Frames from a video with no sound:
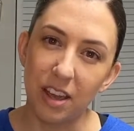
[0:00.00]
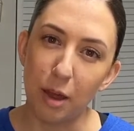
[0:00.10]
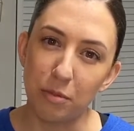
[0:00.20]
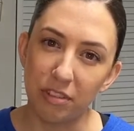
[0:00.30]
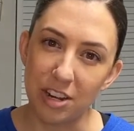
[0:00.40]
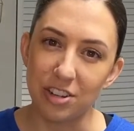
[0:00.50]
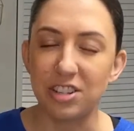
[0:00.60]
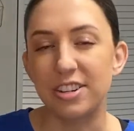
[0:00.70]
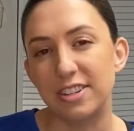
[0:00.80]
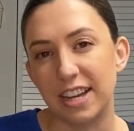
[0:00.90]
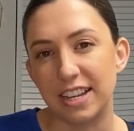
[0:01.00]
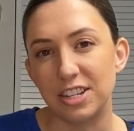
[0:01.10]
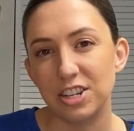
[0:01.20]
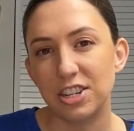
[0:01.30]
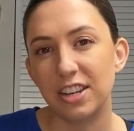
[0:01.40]
I'm a registered
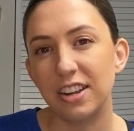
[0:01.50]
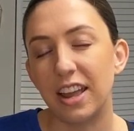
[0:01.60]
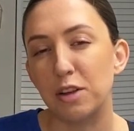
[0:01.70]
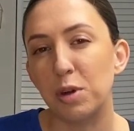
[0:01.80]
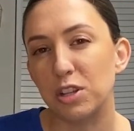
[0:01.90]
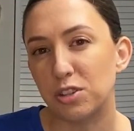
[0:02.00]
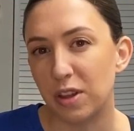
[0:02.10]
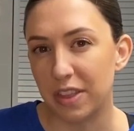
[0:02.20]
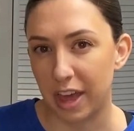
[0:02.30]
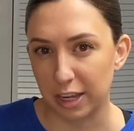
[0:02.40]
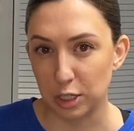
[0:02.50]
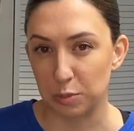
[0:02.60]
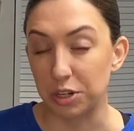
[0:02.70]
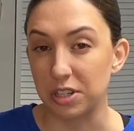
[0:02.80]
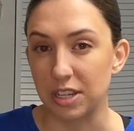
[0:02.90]
dietitian and I'm also on the
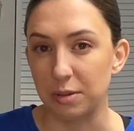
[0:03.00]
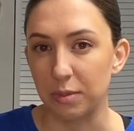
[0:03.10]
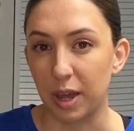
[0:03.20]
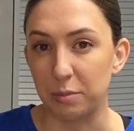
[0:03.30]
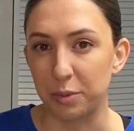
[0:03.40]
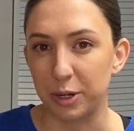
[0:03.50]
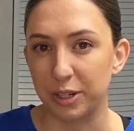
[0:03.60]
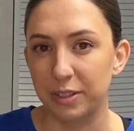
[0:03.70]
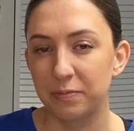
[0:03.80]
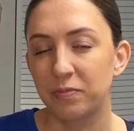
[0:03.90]
expert team at Brook.